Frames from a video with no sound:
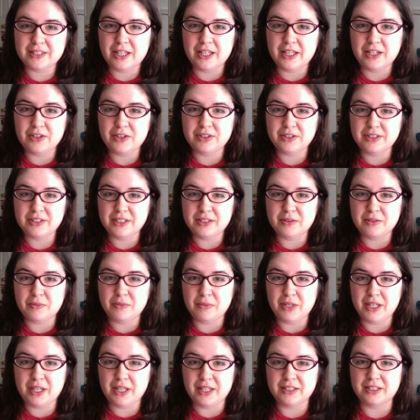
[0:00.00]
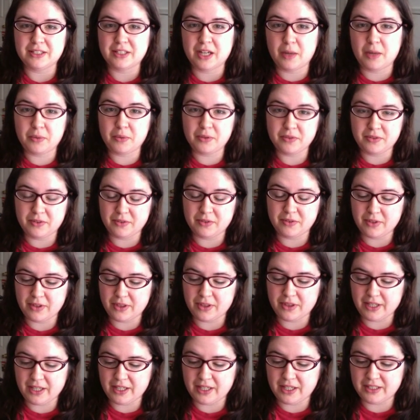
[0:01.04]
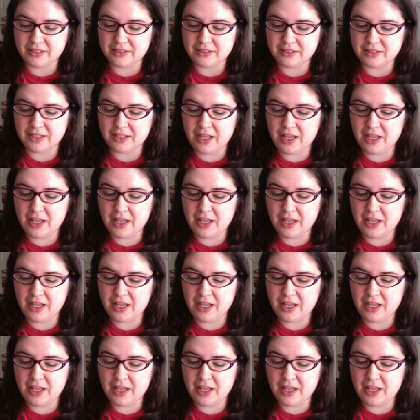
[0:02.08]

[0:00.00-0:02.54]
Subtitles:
interesting to me is a couple of different things.